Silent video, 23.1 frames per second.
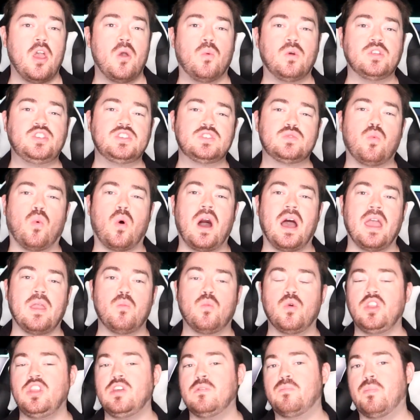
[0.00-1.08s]
which is why
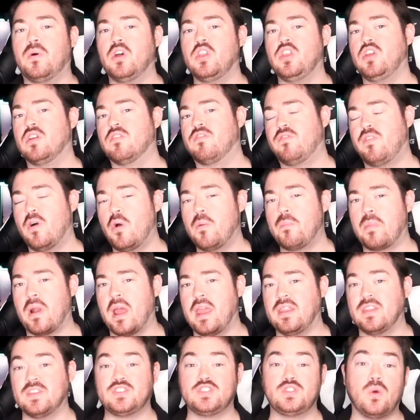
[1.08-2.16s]
when you put your phone
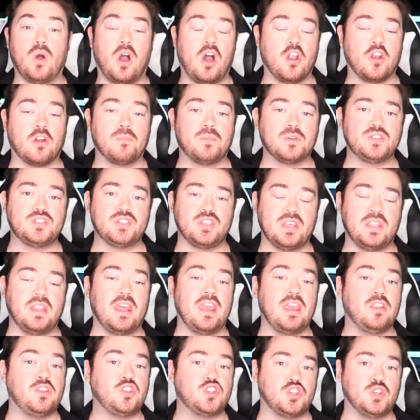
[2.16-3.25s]
brightness to 100%,
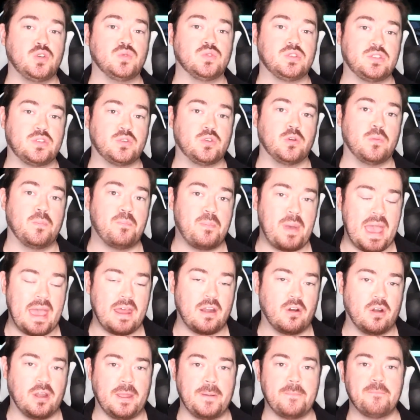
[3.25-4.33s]
it chews through
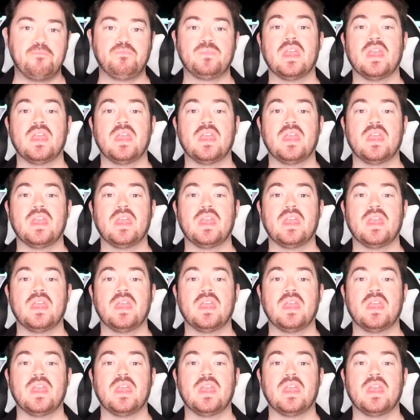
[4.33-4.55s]
battery.